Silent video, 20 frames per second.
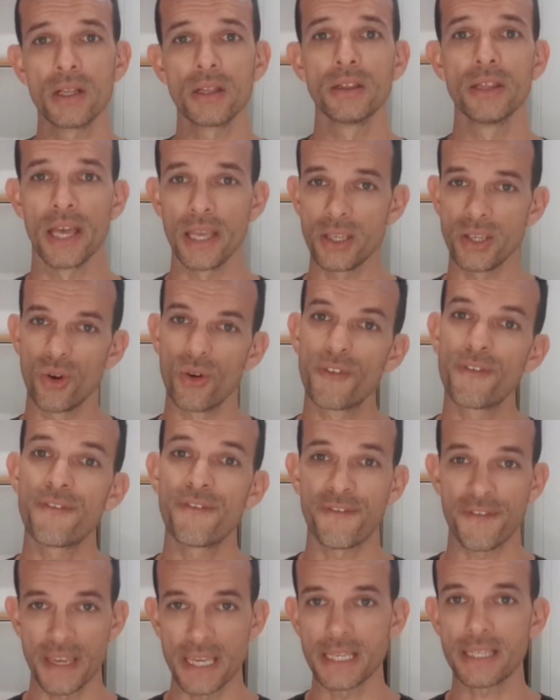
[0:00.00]
Let your
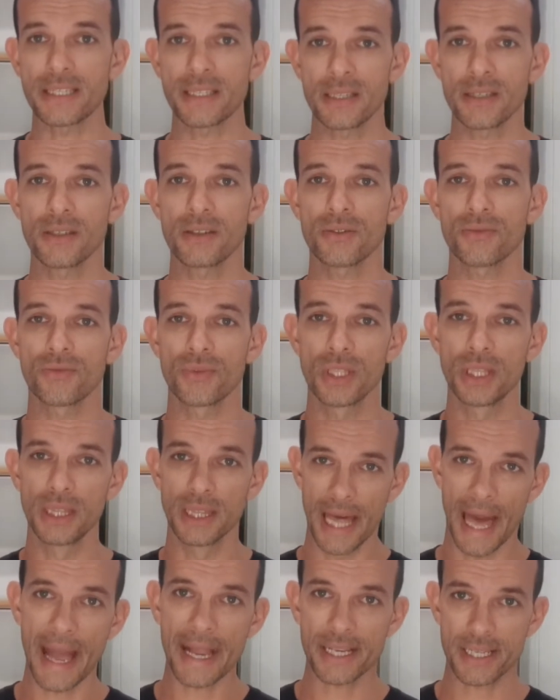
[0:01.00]
feet
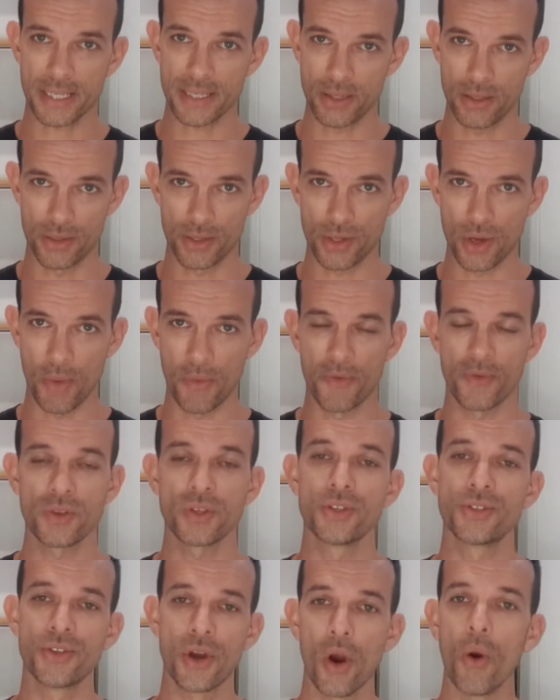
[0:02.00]
relax on top of it.
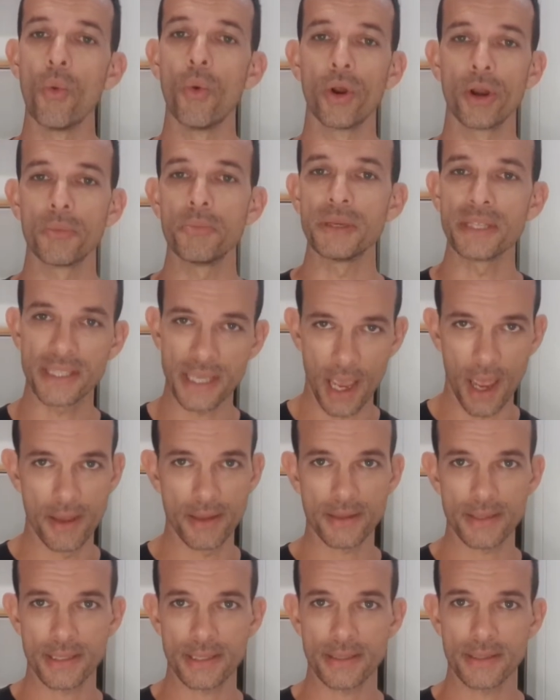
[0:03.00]
You don't want to be
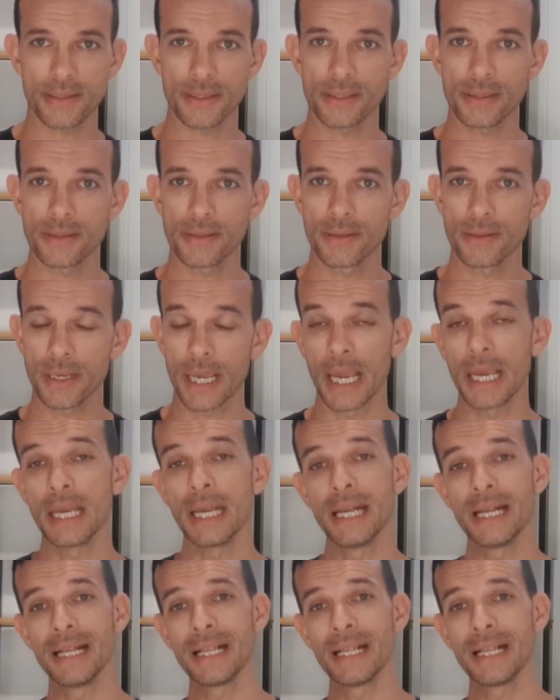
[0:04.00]
tense, okay?